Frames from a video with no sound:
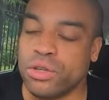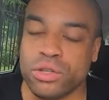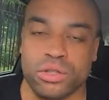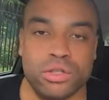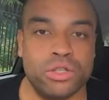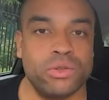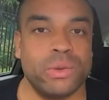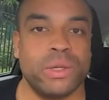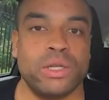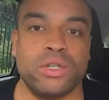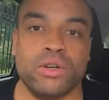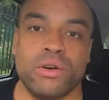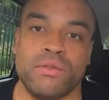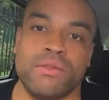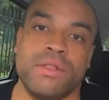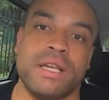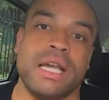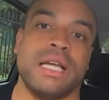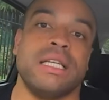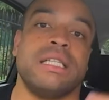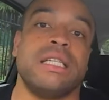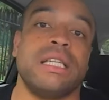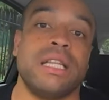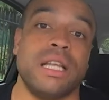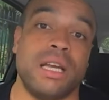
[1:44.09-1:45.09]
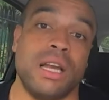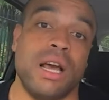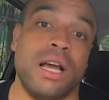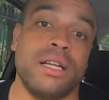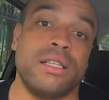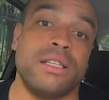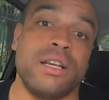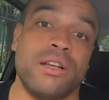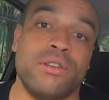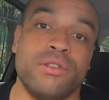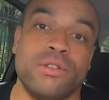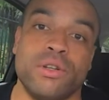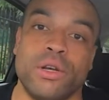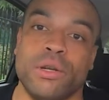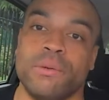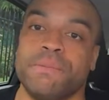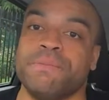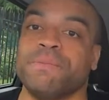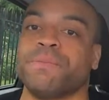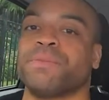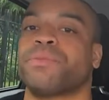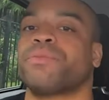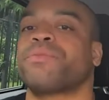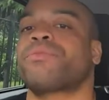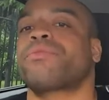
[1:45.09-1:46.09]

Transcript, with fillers: or you switch off the engine, the light turns on.